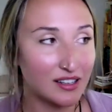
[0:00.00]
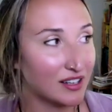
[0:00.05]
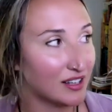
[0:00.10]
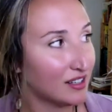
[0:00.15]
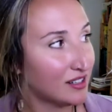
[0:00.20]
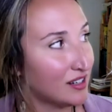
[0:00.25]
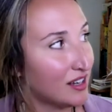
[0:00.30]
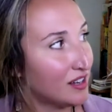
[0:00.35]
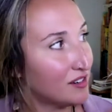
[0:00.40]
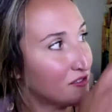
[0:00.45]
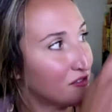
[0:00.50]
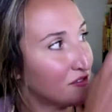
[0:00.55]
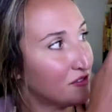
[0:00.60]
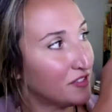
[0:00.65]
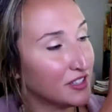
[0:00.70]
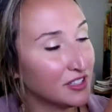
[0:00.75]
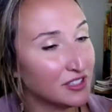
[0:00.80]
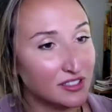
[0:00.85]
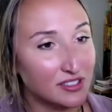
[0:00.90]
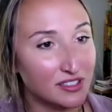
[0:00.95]
and not
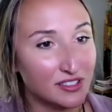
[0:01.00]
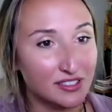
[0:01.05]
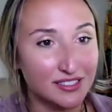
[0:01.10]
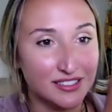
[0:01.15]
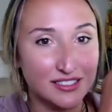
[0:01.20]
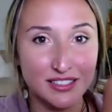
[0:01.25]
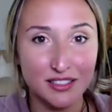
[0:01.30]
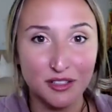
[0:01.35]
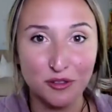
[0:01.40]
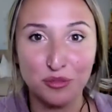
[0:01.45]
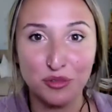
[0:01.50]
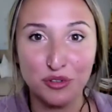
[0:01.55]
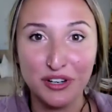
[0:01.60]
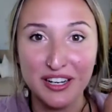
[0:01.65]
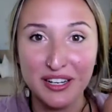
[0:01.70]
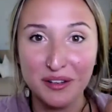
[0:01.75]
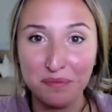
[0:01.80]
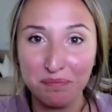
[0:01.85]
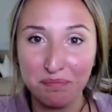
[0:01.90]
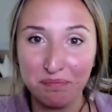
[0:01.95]
filled to the
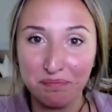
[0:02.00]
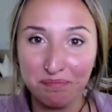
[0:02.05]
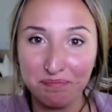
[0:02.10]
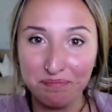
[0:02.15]
brim.